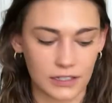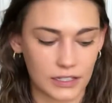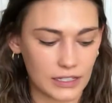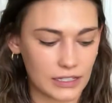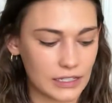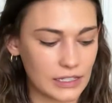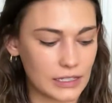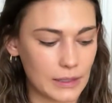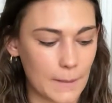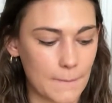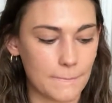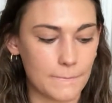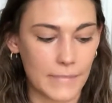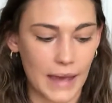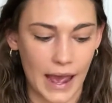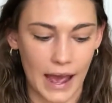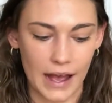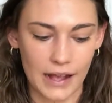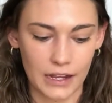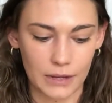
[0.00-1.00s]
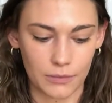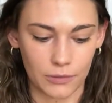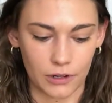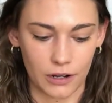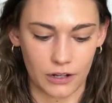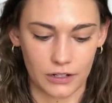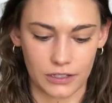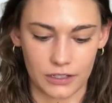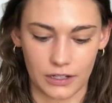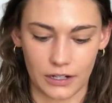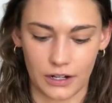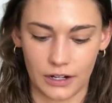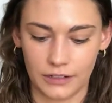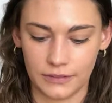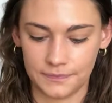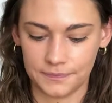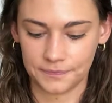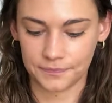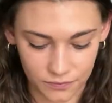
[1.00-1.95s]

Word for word: This is MAC bronzer.